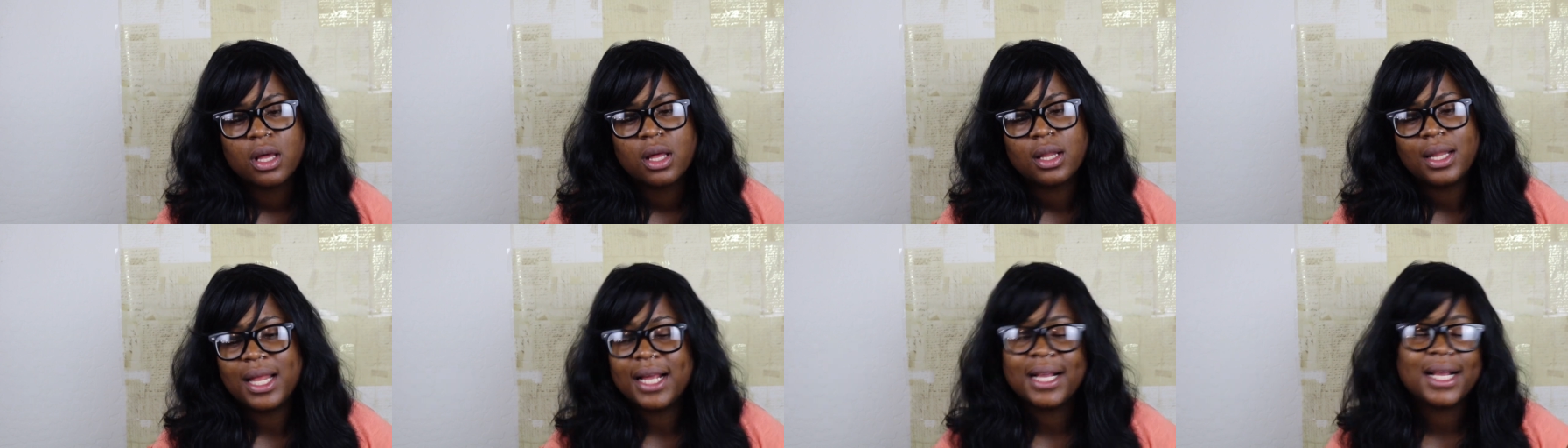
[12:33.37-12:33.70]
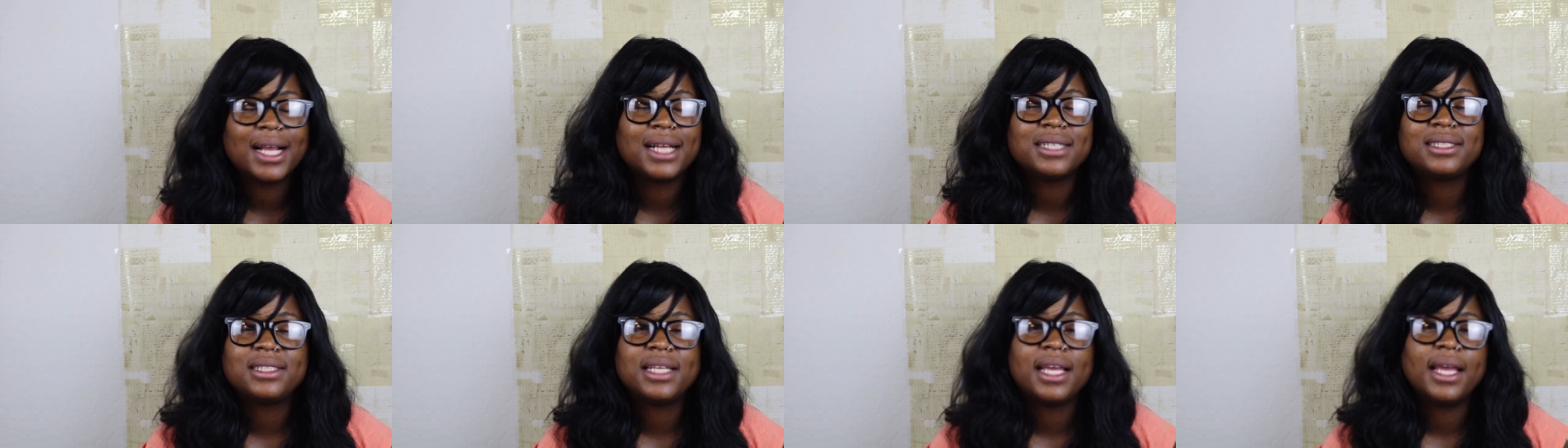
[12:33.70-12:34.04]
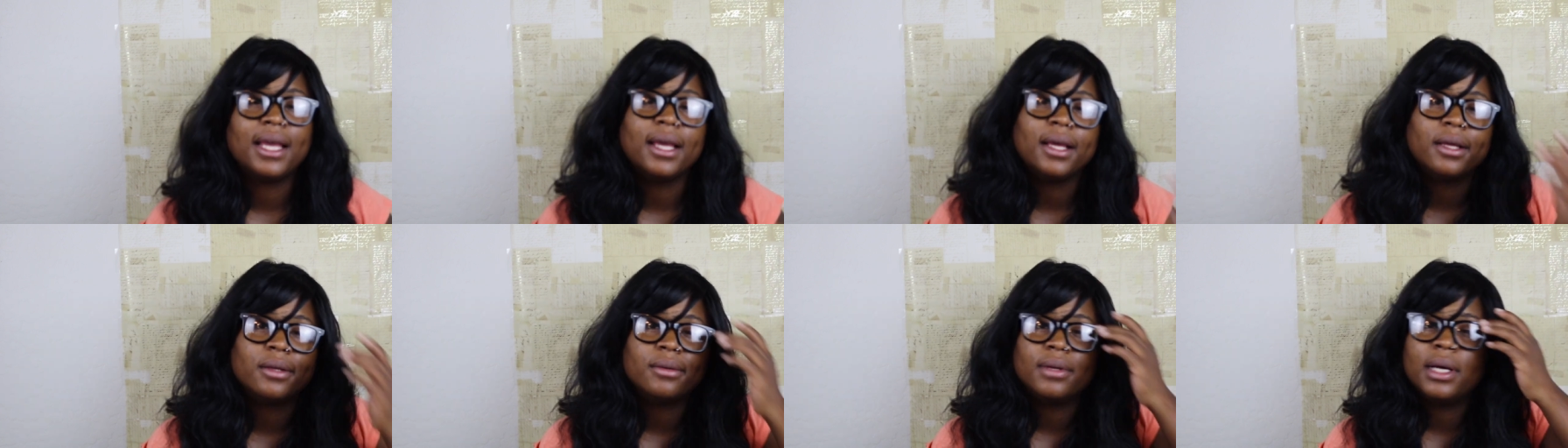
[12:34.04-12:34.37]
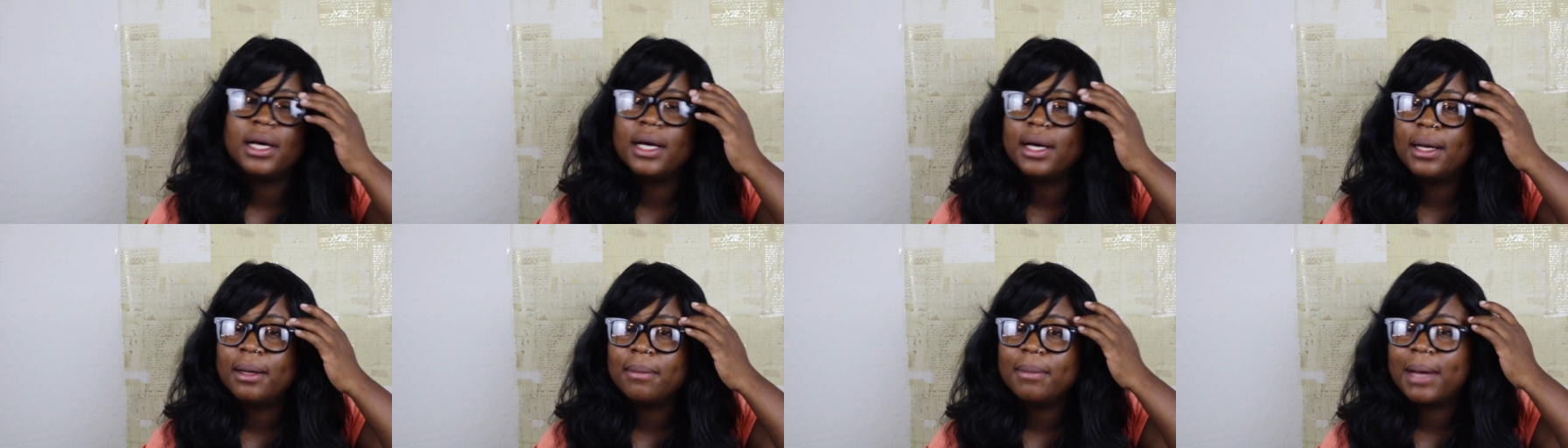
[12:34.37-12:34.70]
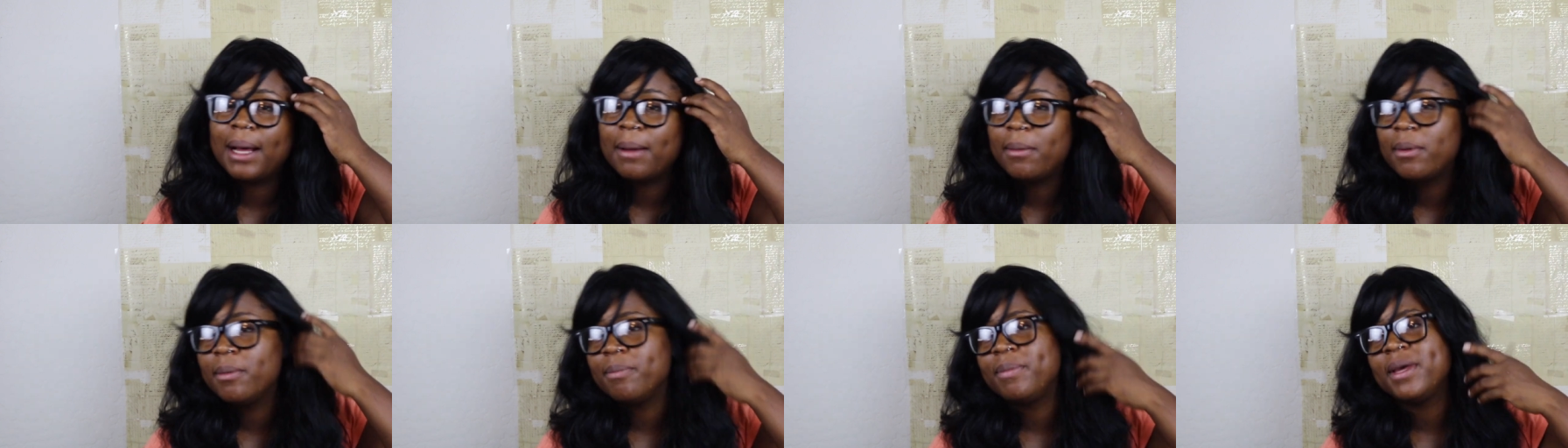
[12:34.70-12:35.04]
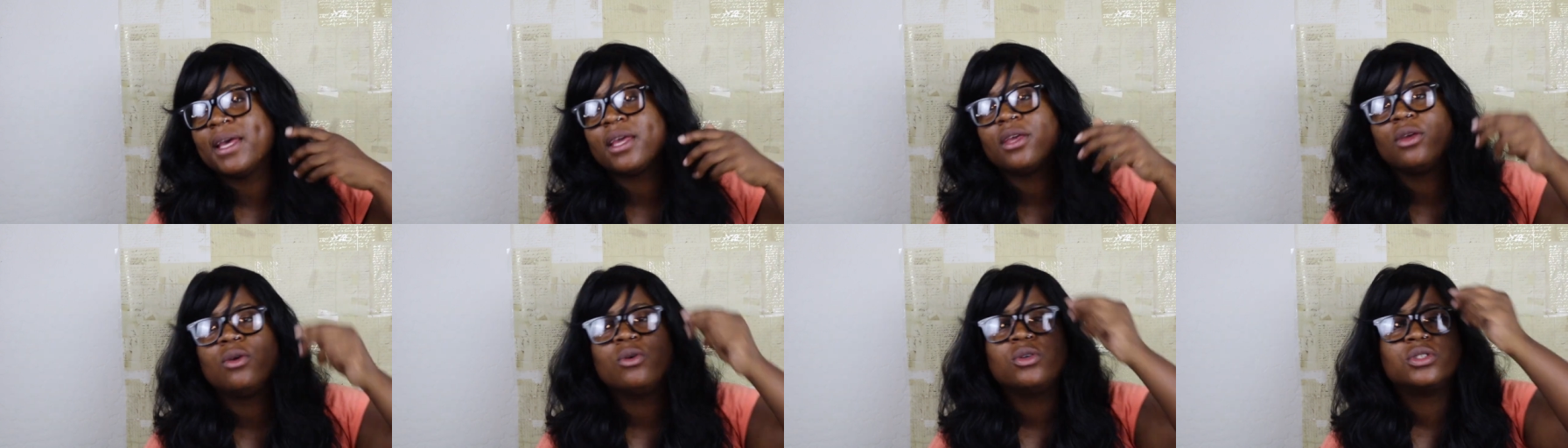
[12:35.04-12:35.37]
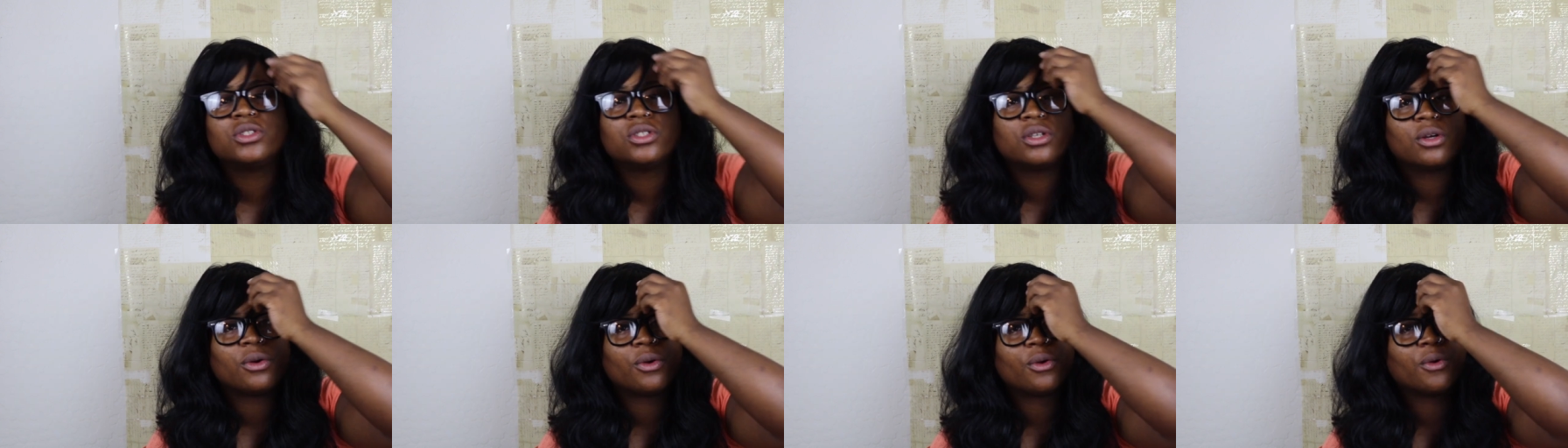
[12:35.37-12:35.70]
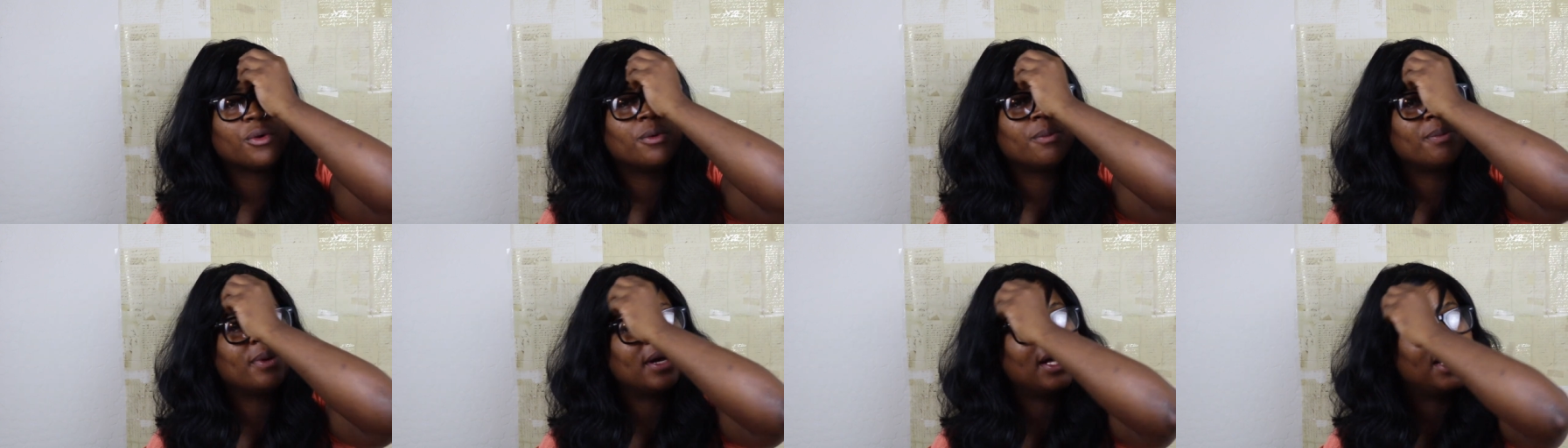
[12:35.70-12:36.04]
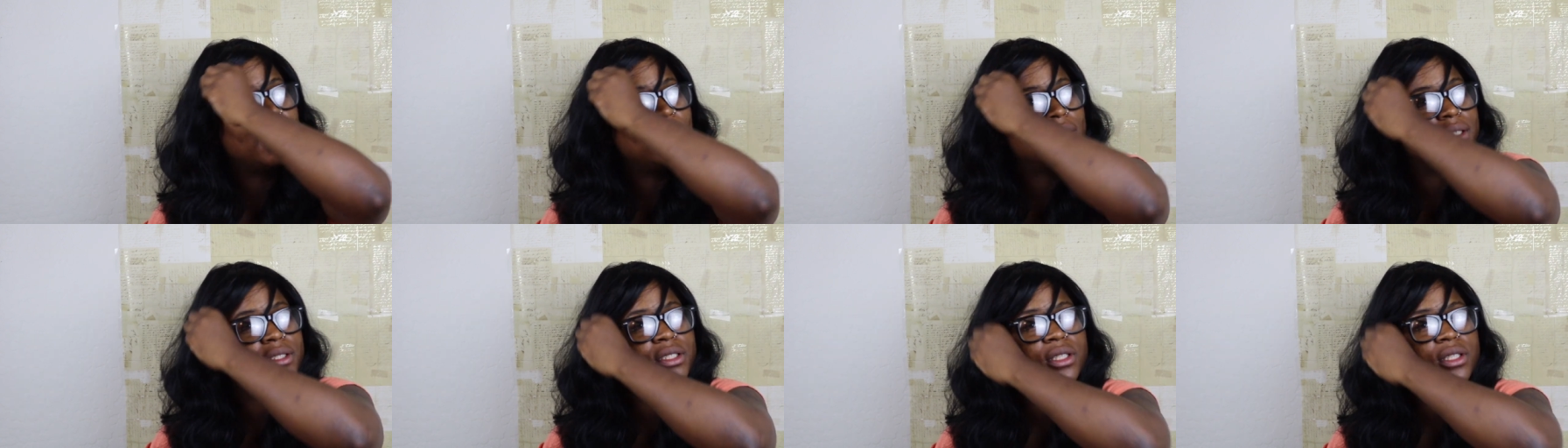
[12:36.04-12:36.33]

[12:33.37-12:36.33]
Like I said, I'm a big user on Groupon.